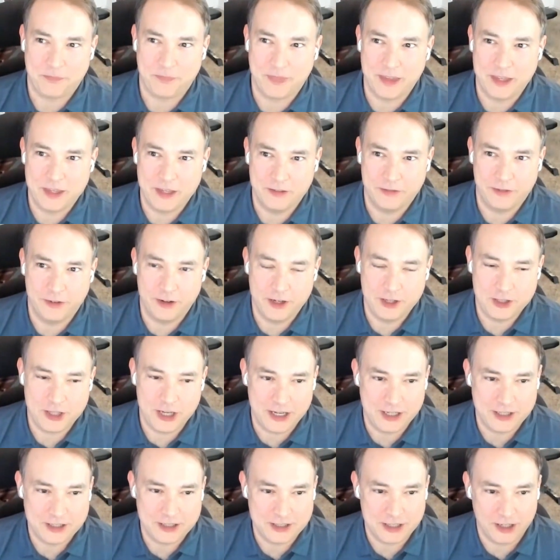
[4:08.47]
differentiate
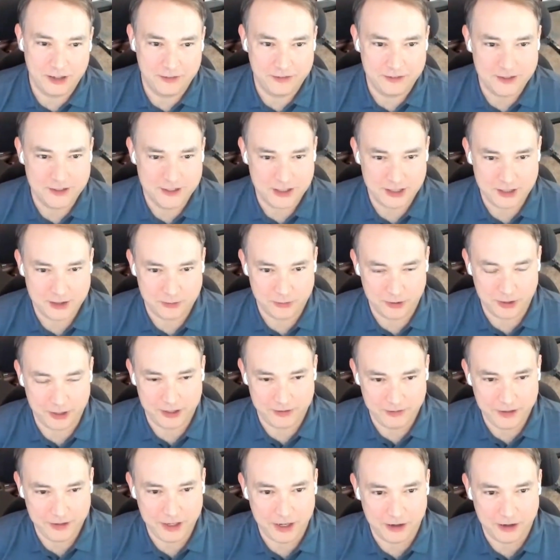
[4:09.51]
itself is it's really,